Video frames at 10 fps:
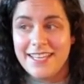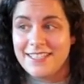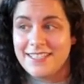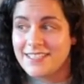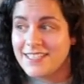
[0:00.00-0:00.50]

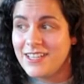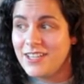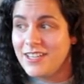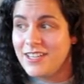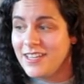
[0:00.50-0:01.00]
And
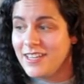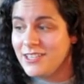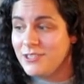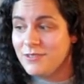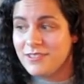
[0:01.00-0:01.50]

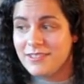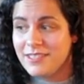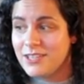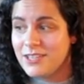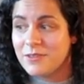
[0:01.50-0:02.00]
you
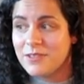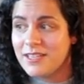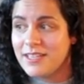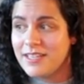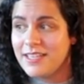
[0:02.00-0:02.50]
you know,
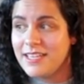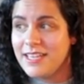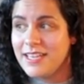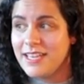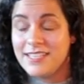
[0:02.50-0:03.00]

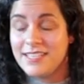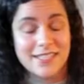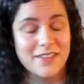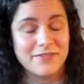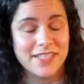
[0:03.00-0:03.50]
it's
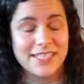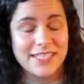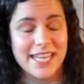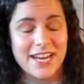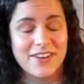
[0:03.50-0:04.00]
tough. It's
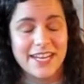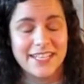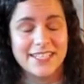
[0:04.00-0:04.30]
scary.